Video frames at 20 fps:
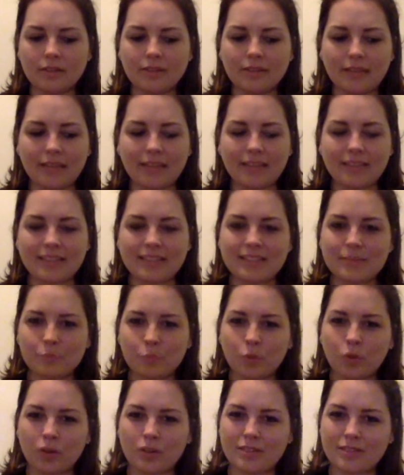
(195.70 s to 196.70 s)
it's
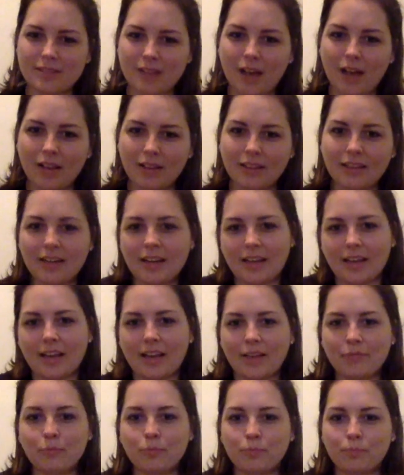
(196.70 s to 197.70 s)
more solid. I
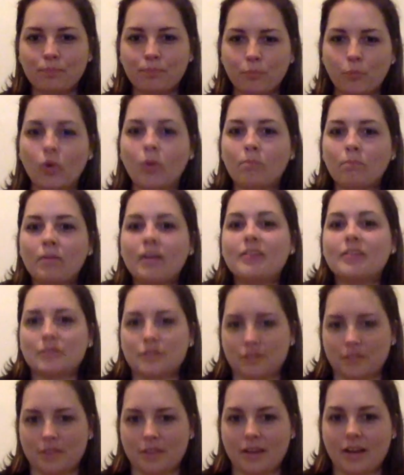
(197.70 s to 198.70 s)
have more
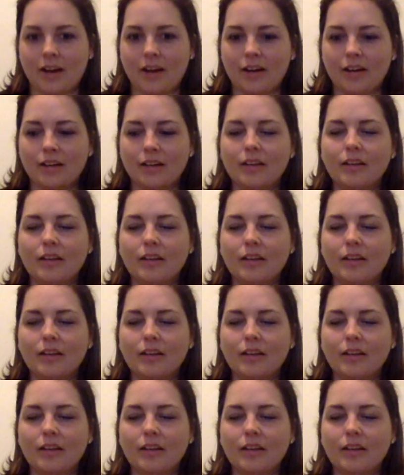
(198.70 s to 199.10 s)
muscle there.